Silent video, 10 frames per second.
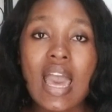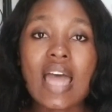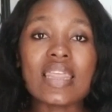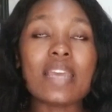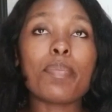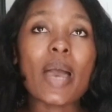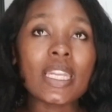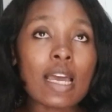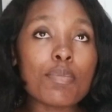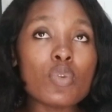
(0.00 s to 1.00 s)
And then
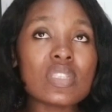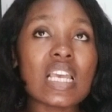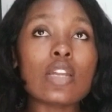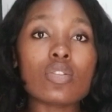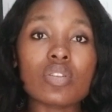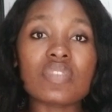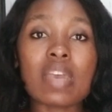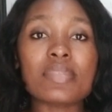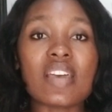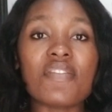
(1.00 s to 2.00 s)
pineapples, a lot of
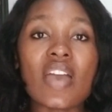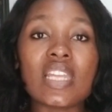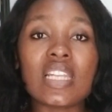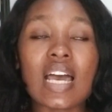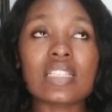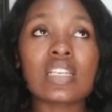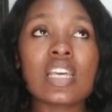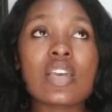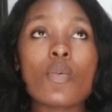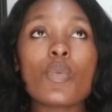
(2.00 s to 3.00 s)
times I find that
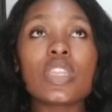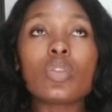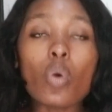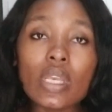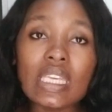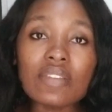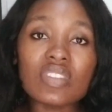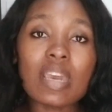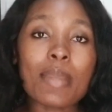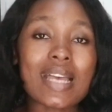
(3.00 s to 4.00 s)
we don't give
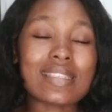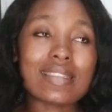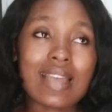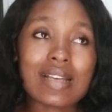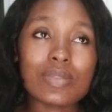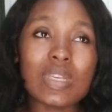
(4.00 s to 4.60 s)
them as snacks.